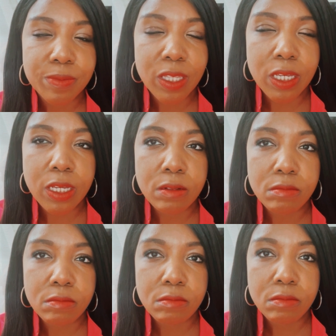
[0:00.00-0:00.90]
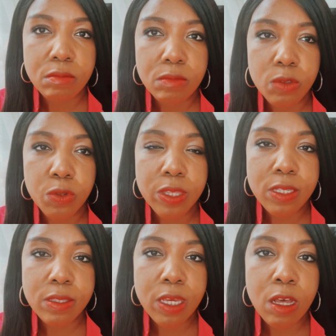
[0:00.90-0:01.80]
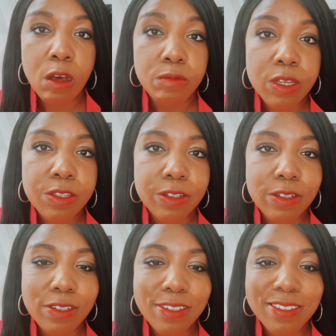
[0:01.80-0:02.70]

Again, doing this thing called research,